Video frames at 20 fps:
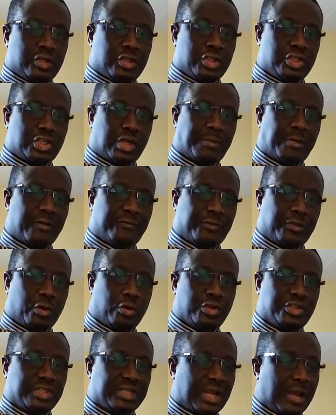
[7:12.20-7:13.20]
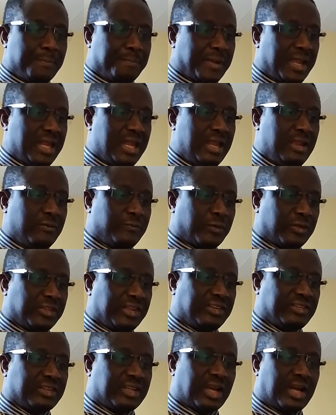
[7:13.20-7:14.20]
Some of those campaigning for
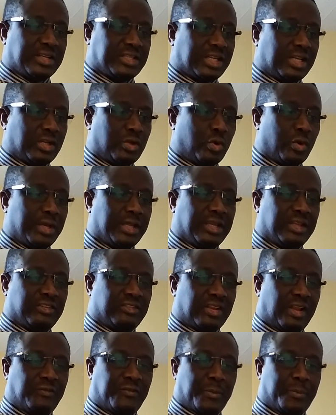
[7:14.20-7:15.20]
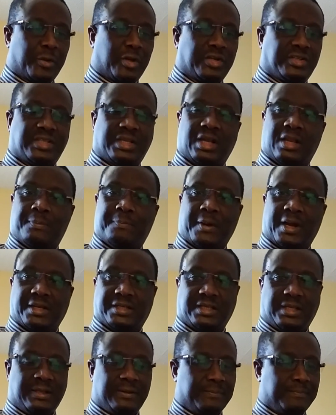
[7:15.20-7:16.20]
this cartel calling itself a political
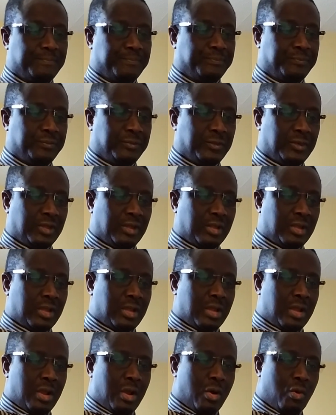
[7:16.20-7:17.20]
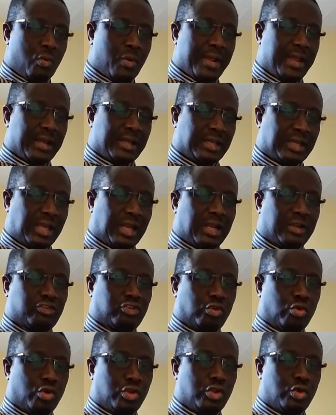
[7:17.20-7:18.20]
party were
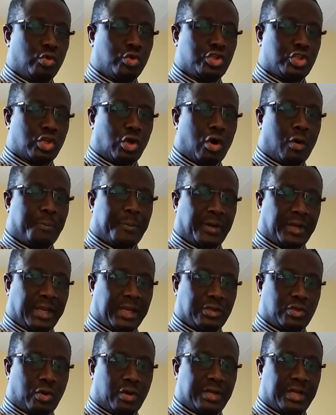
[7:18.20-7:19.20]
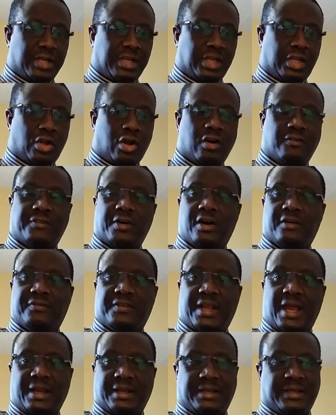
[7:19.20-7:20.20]
killers who used to operate under the cover
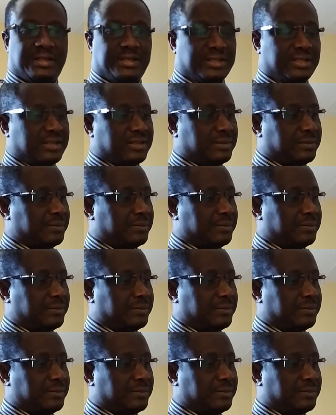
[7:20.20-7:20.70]
of darkness.